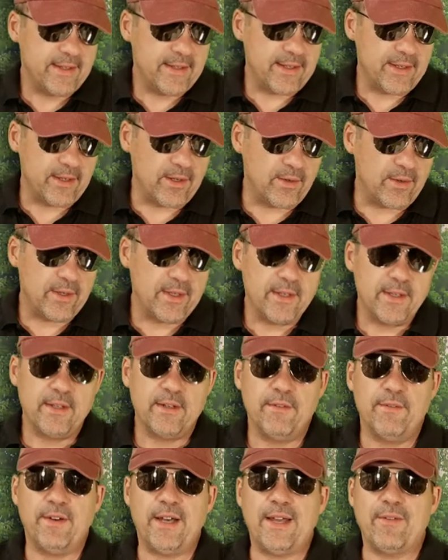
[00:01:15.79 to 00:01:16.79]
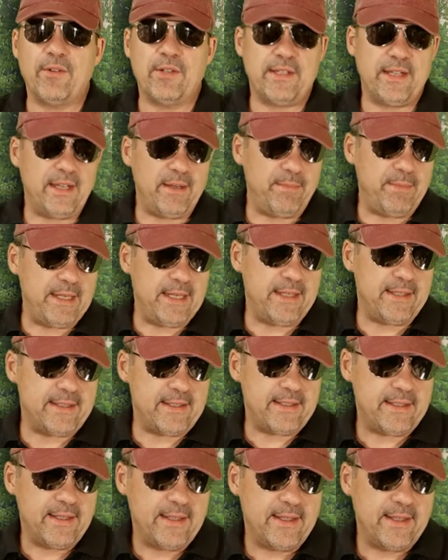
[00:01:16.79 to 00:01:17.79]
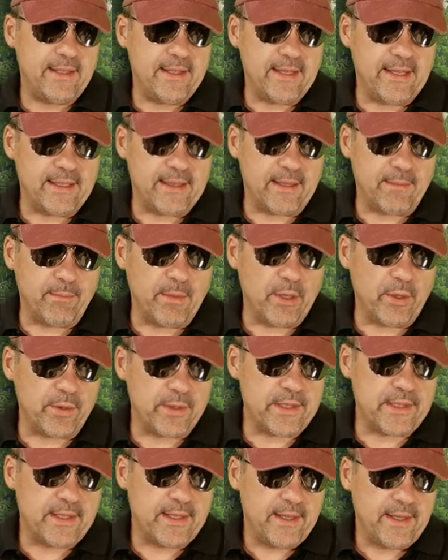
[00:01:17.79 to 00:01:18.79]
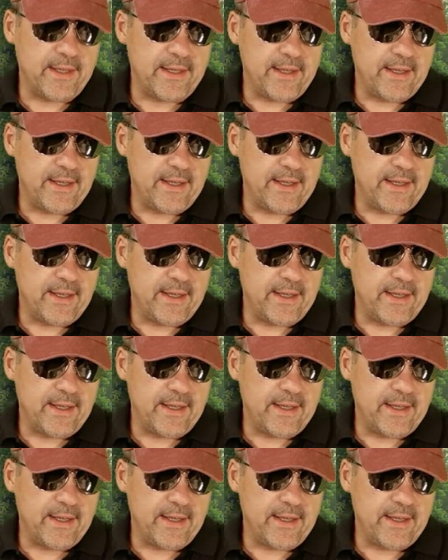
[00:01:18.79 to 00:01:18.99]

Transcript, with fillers: you know, 5 or 10 minutes at the most.